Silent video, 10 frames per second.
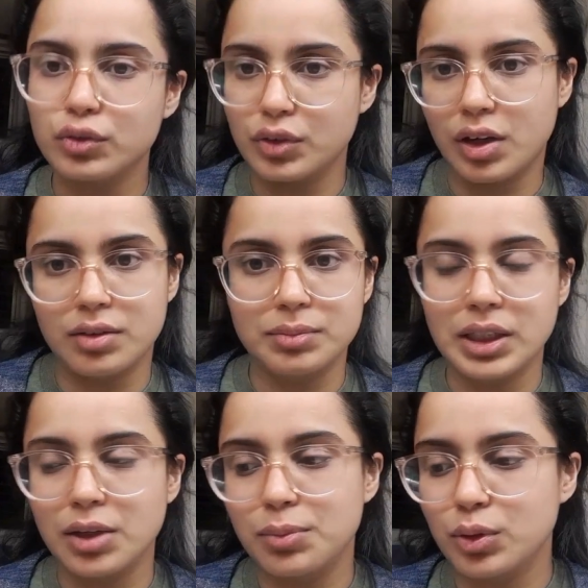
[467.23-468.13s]

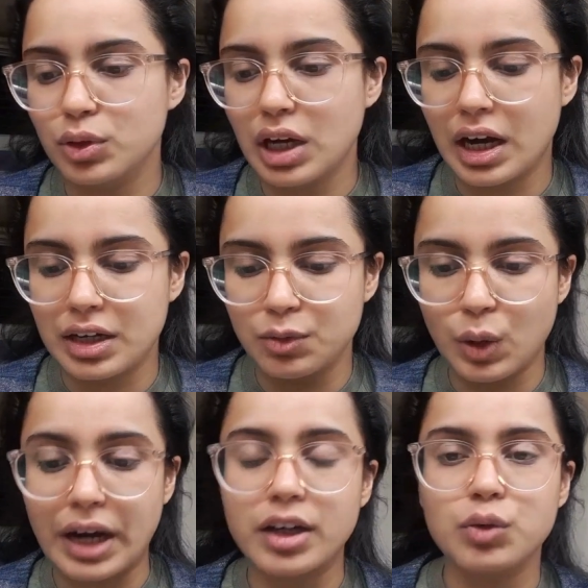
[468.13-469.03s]
Minibord and
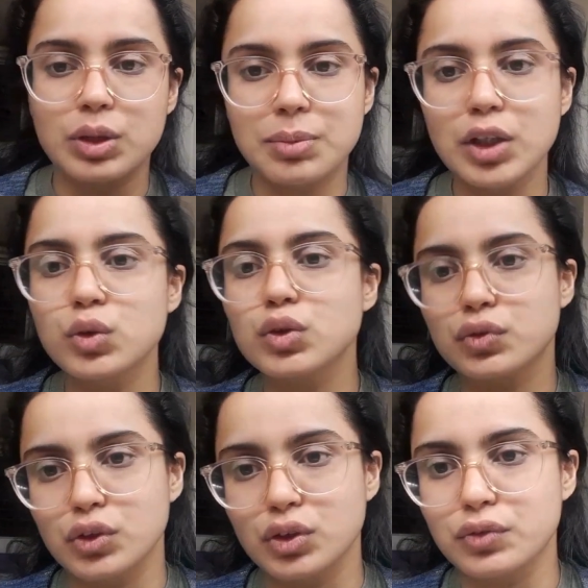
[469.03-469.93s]
why it will be
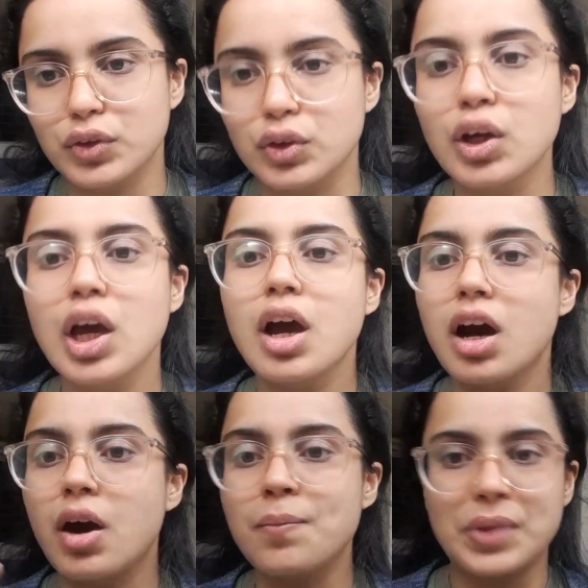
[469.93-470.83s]
useful for
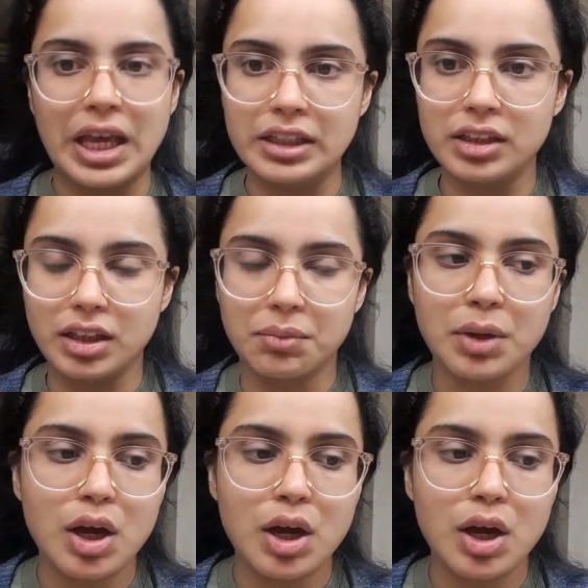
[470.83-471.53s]
any team.